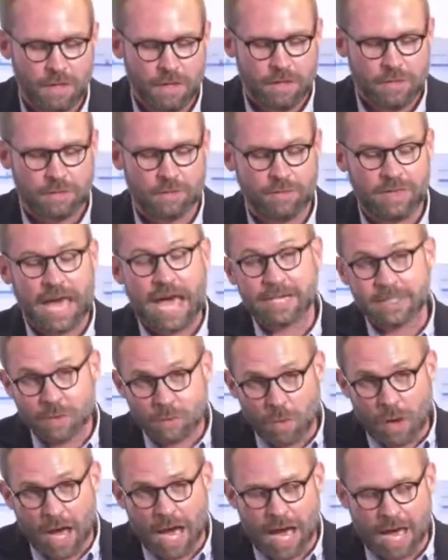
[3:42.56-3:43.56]
So that's
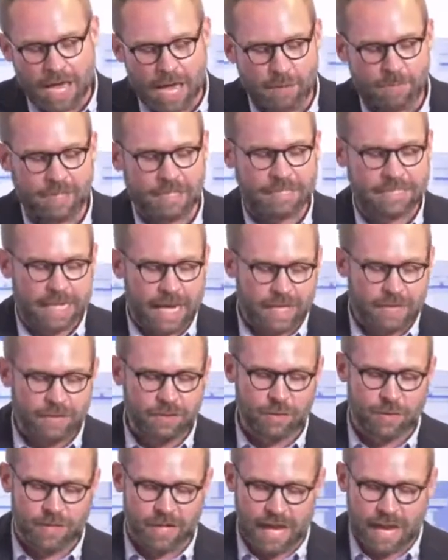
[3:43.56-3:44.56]
why I'm excited
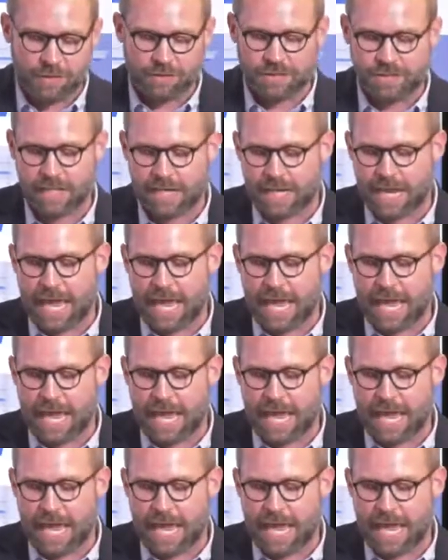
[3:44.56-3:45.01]
to announce that